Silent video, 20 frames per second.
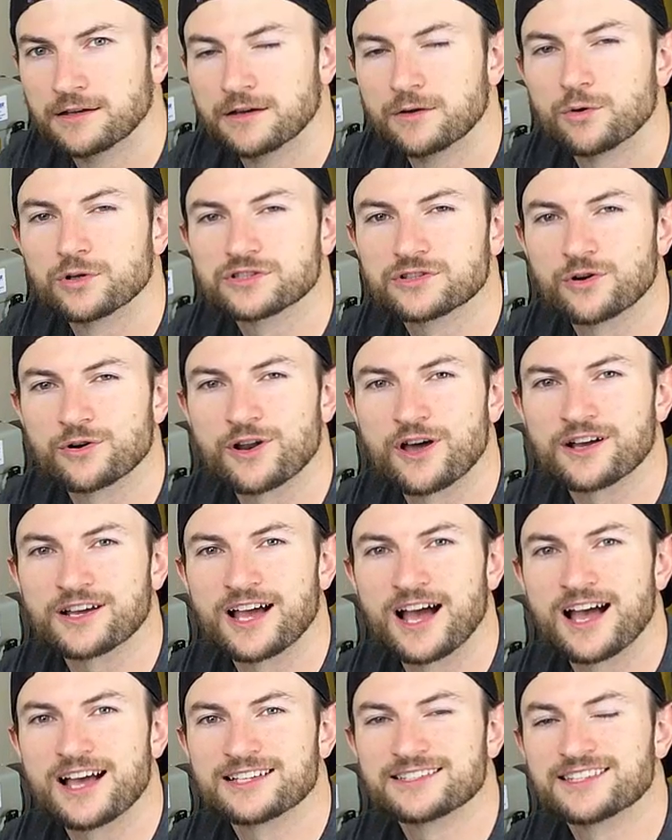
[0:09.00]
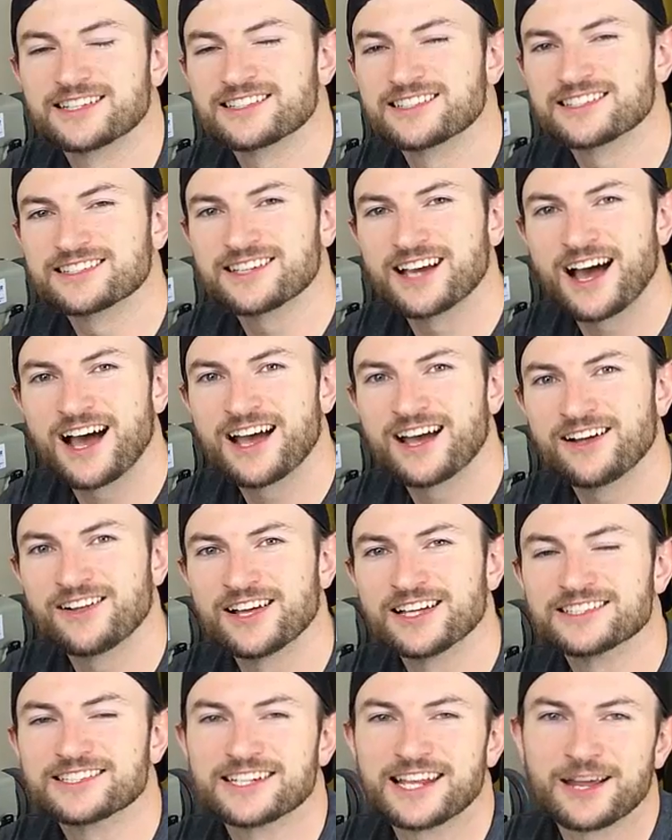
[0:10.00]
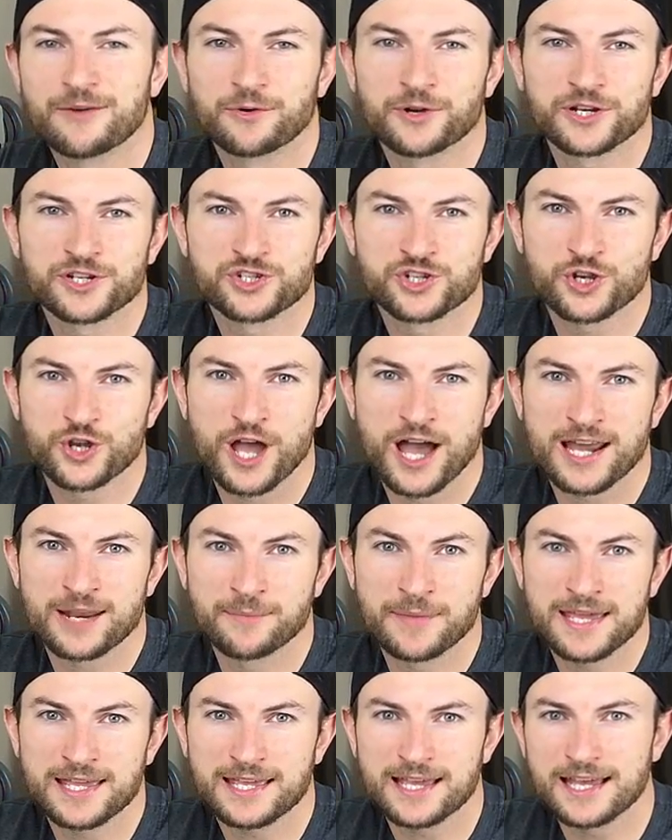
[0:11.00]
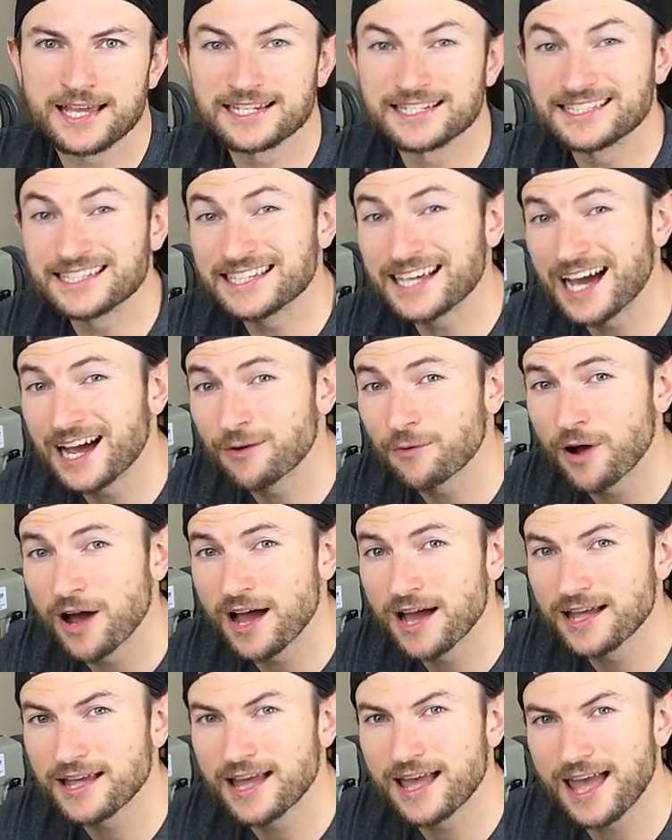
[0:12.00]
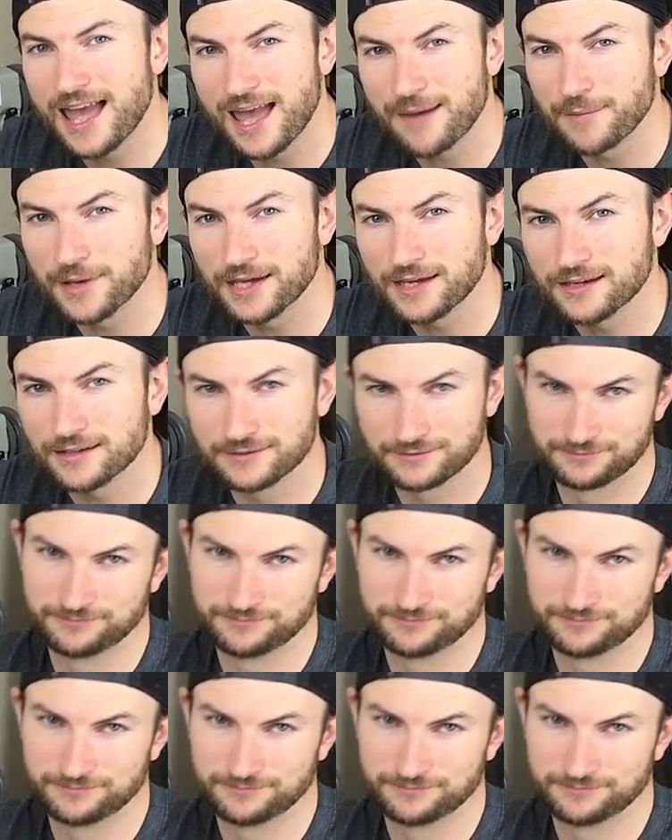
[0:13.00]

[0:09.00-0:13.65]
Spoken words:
What's going on, guys? This is Kyle, and today we're going to show you how to make a DIY hammock.